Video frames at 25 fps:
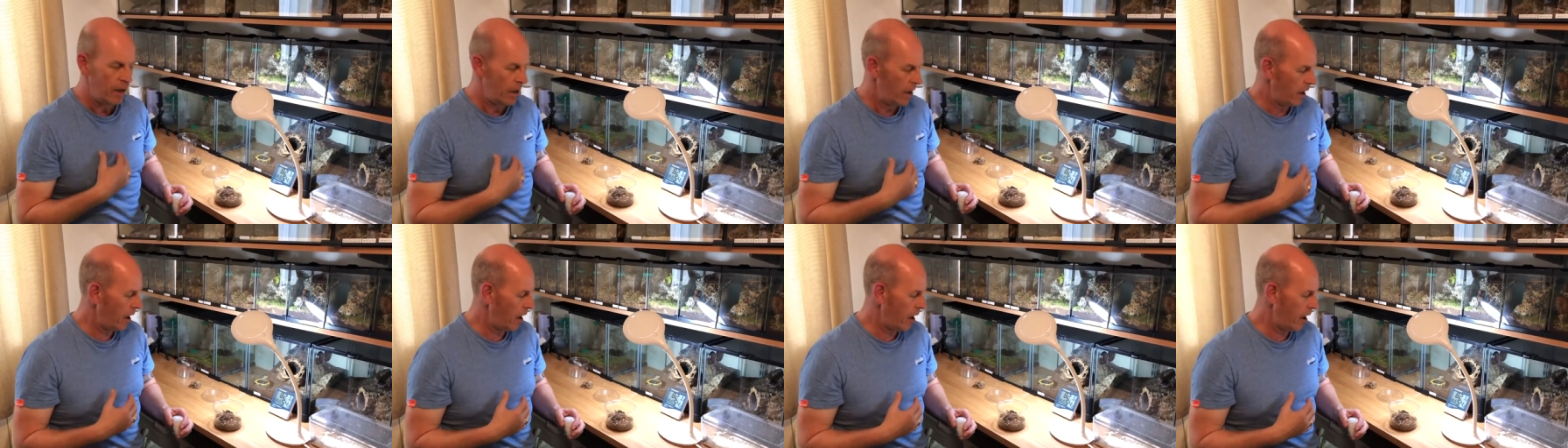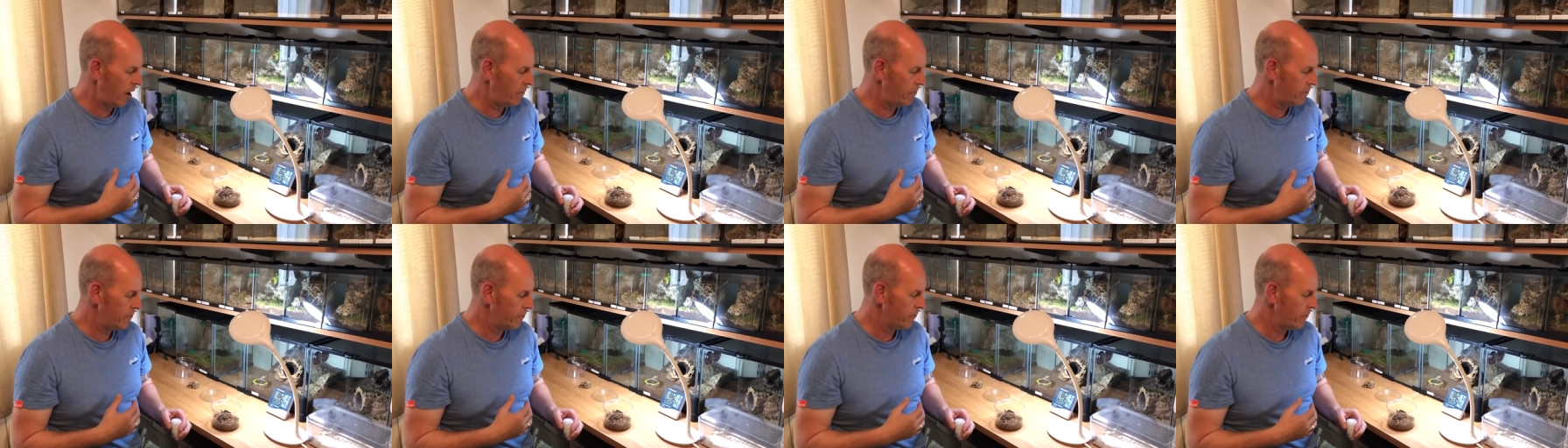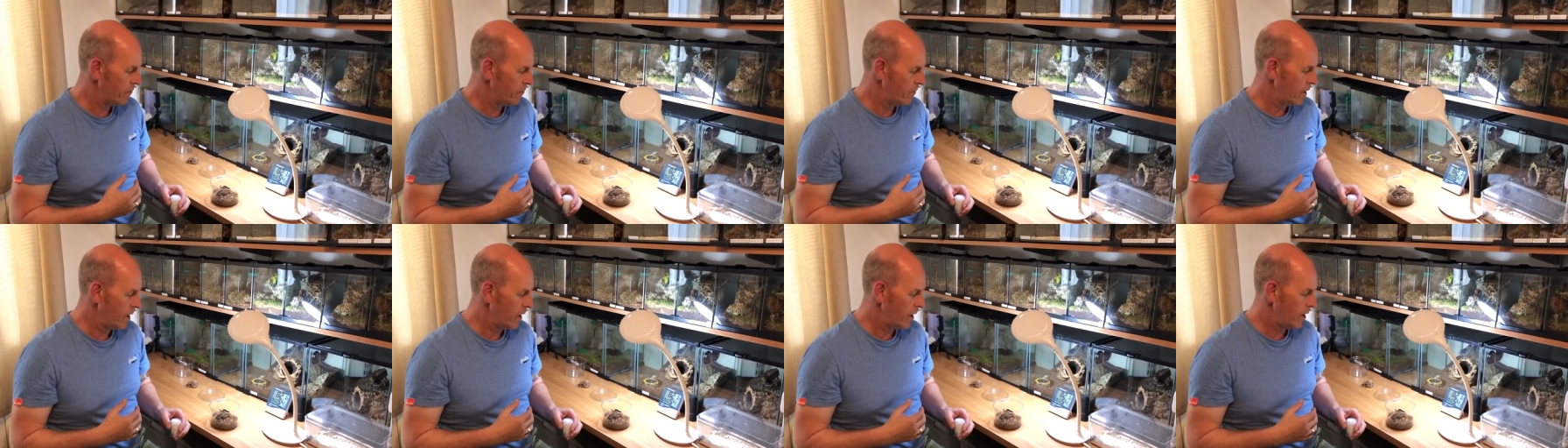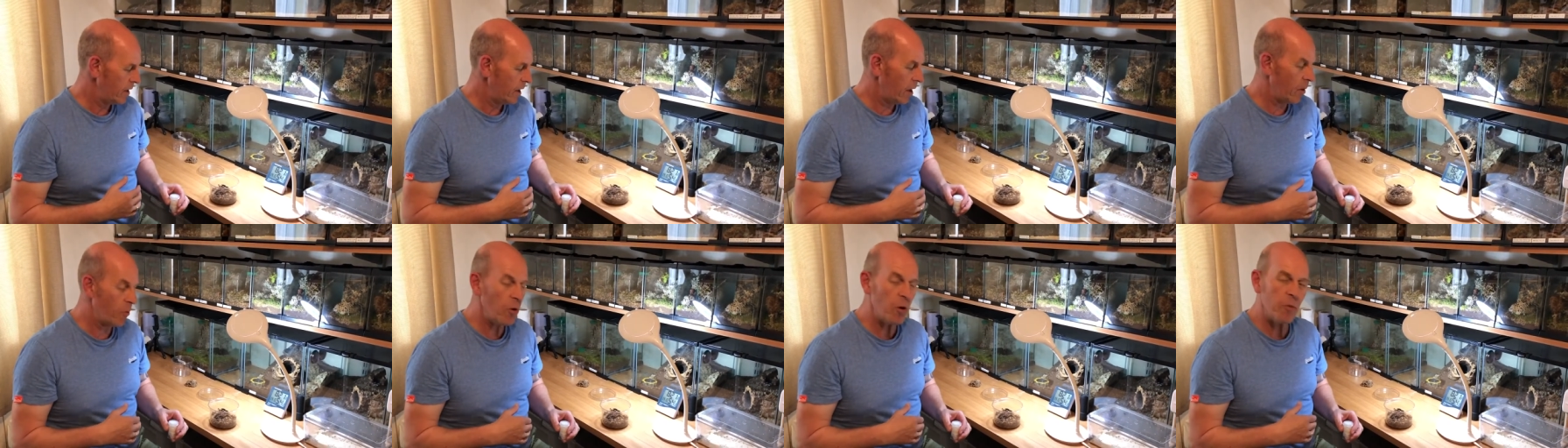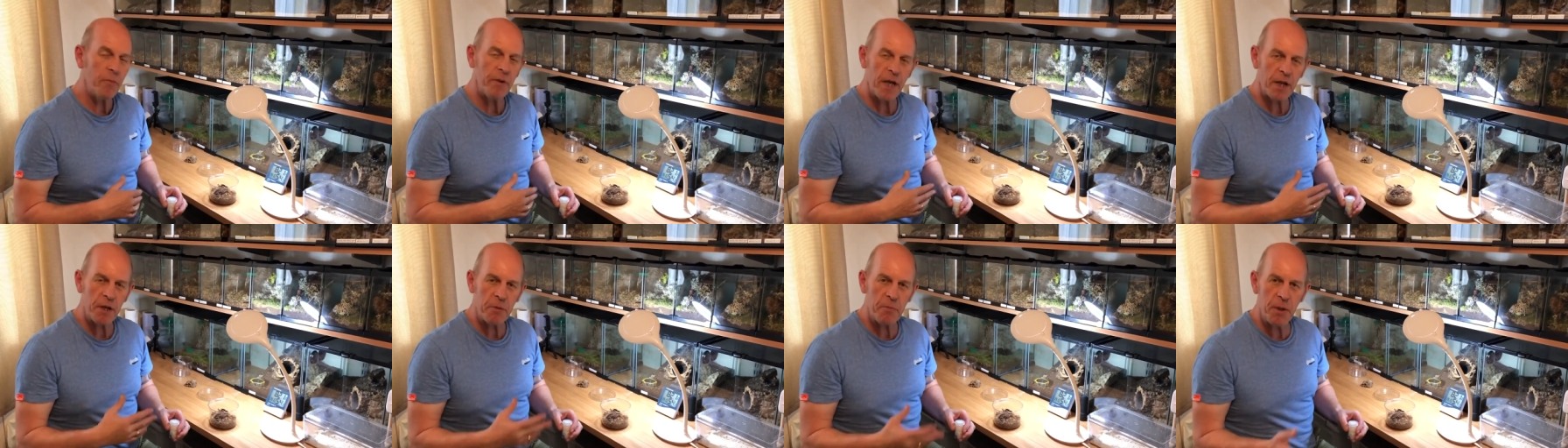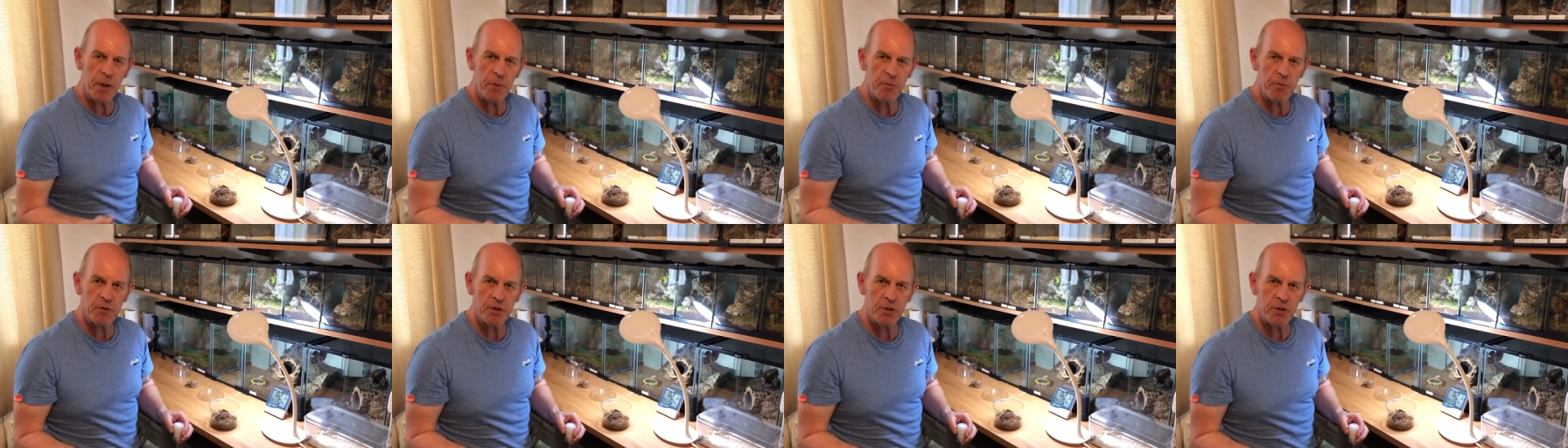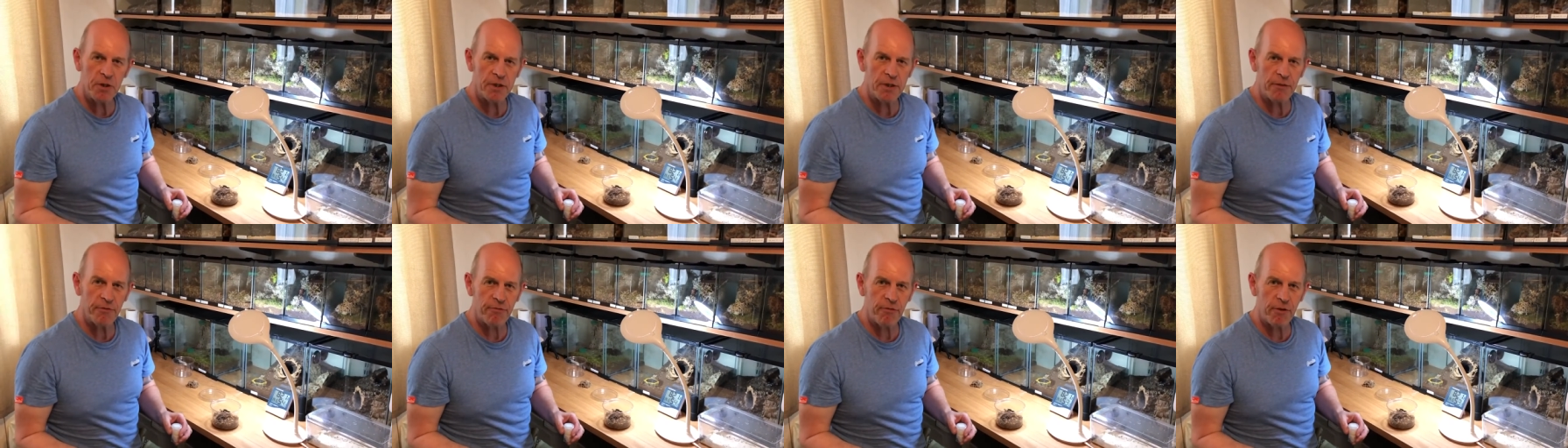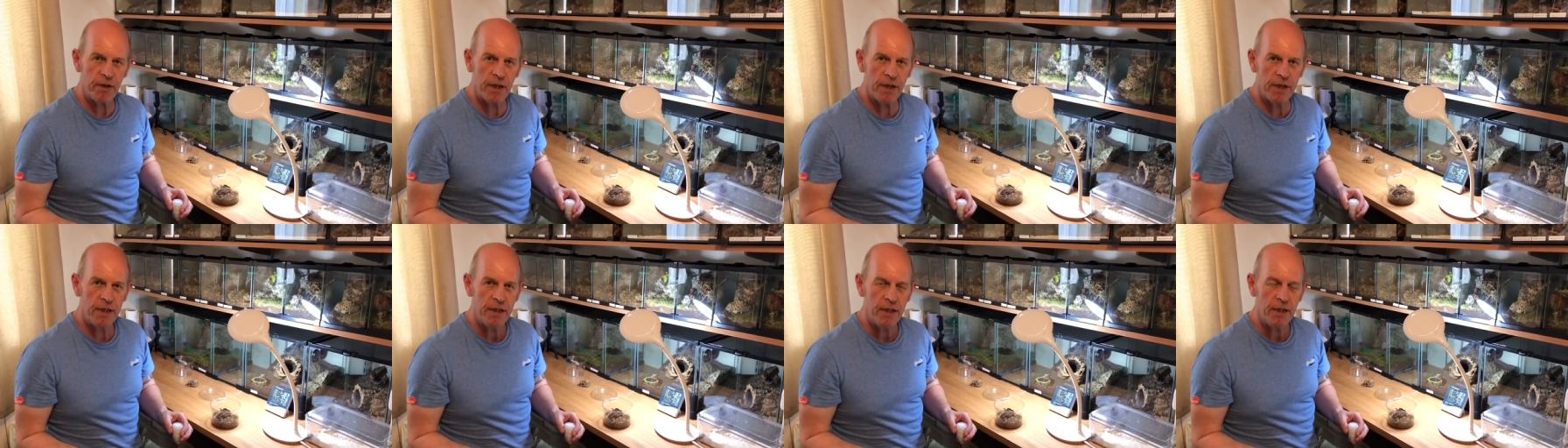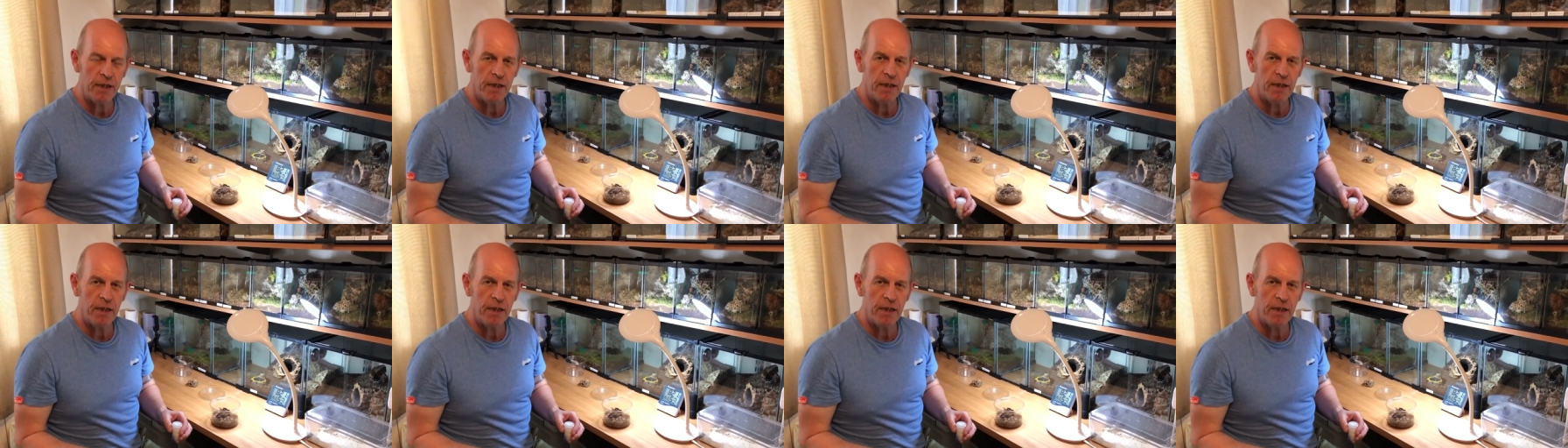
Um, there will be other people do it differently.